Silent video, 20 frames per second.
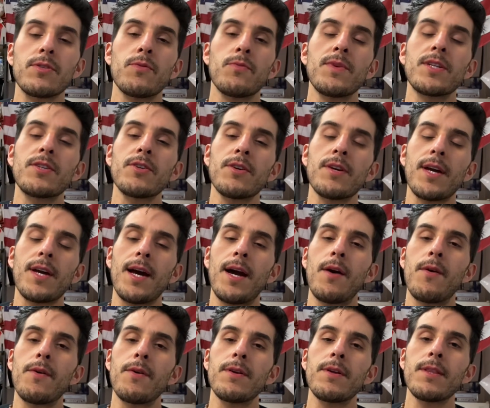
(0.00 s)
we took
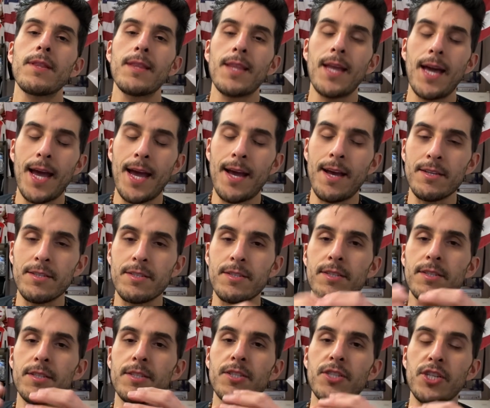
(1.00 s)
our
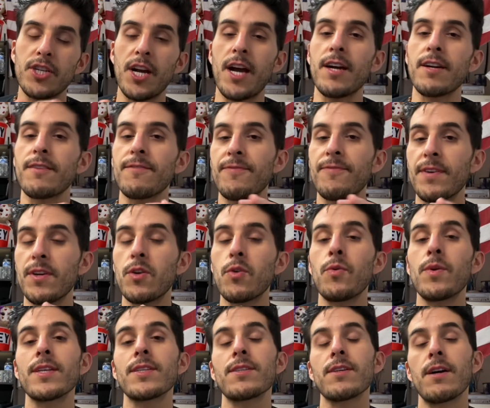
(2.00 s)
last geography
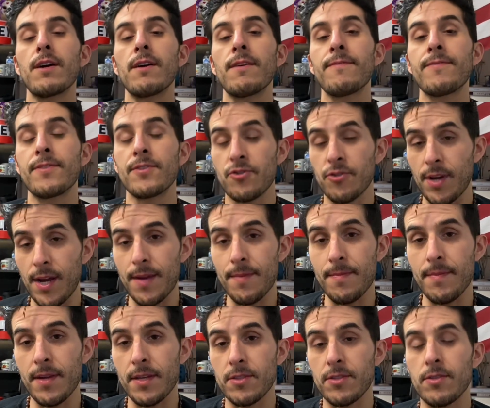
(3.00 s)
quiz of the
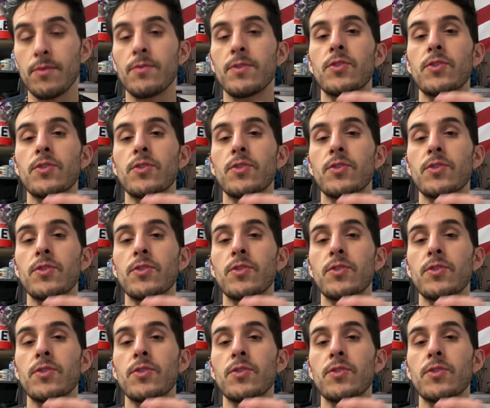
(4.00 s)
trimester,